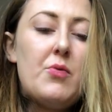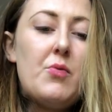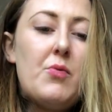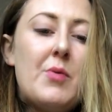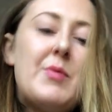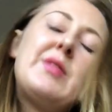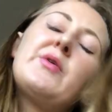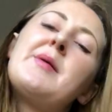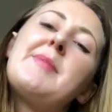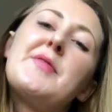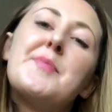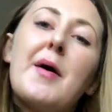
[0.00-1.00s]
when we learn
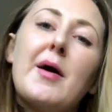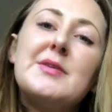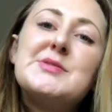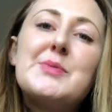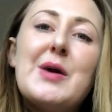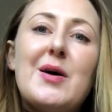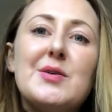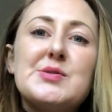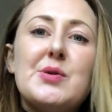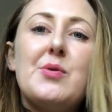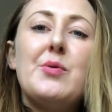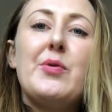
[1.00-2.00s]
about the parts, we
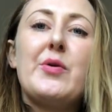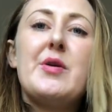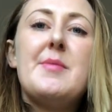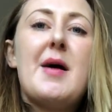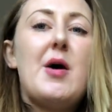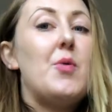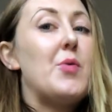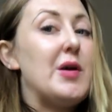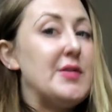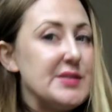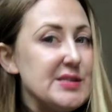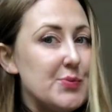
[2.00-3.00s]
also learn about where
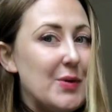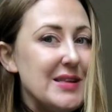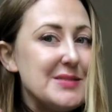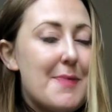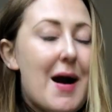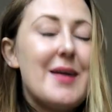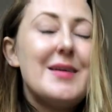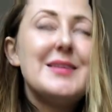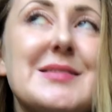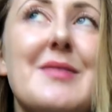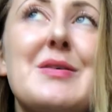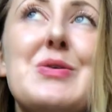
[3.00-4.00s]
the sweet spot
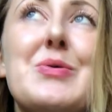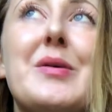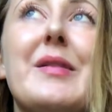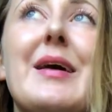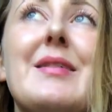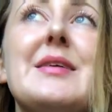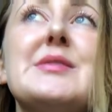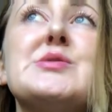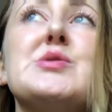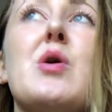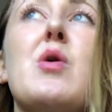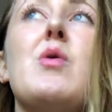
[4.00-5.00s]
on the ukulele.
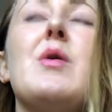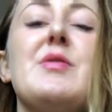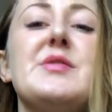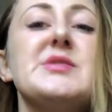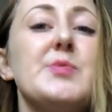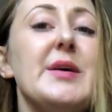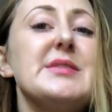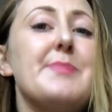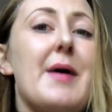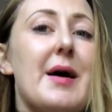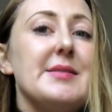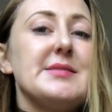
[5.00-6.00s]
So the sweet
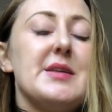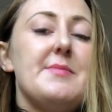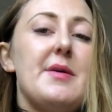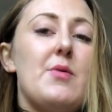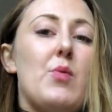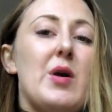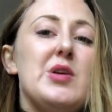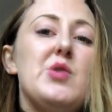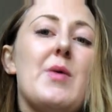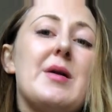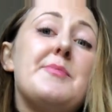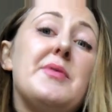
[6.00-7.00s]
spot is going to be where you
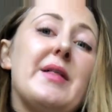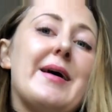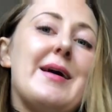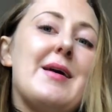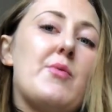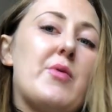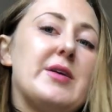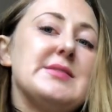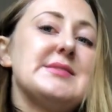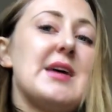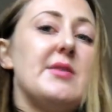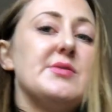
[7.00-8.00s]
want to play, where it
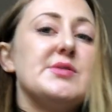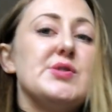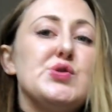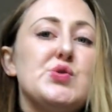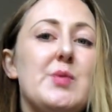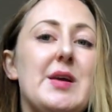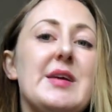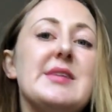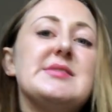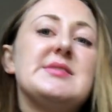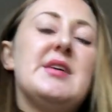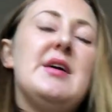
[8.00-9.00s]
sounds the
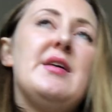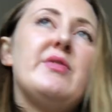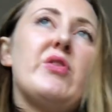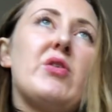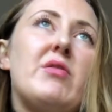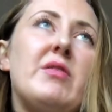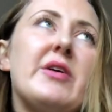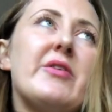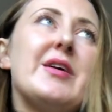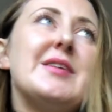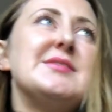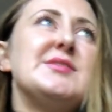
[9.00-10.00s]
sweetest, the
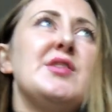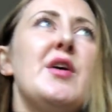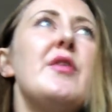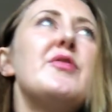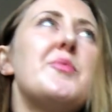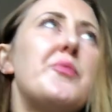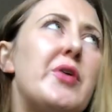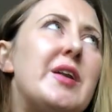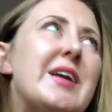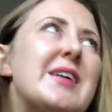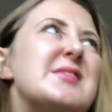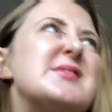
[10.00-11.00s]
clearest, the
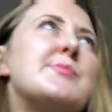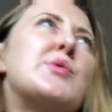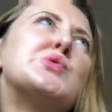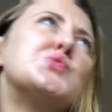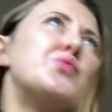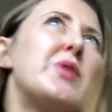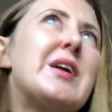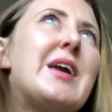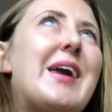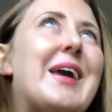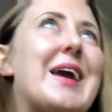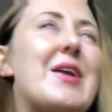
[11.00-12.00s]
prettiest, the most
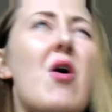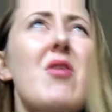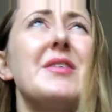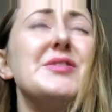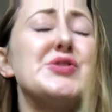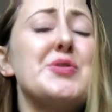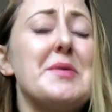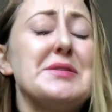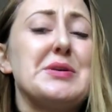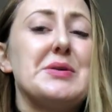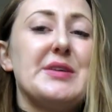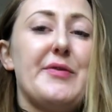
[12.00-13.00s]
ringing, and all
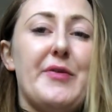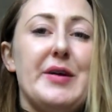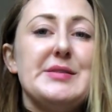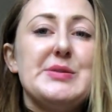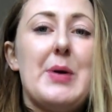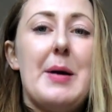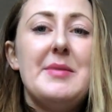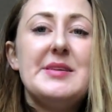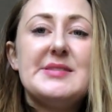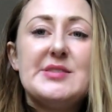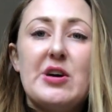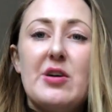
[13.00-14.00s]
instruments are different. So I'm going to
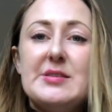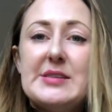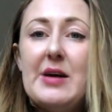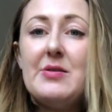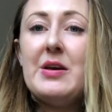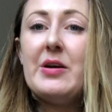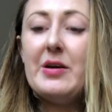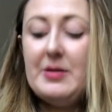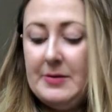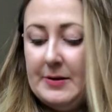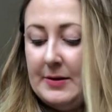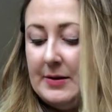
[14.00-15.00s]
start down here
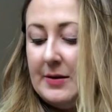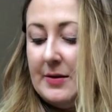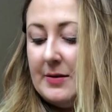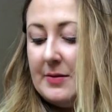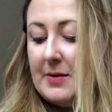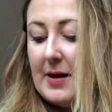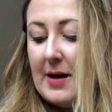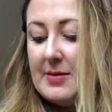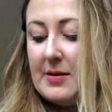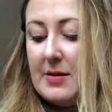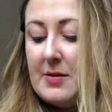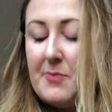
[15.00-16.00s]
at
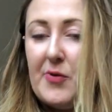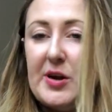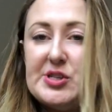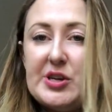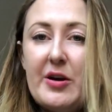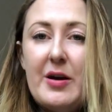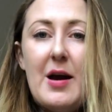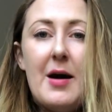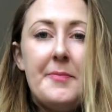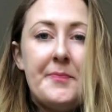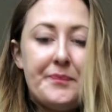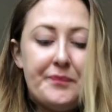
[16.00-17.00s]
the bridge area,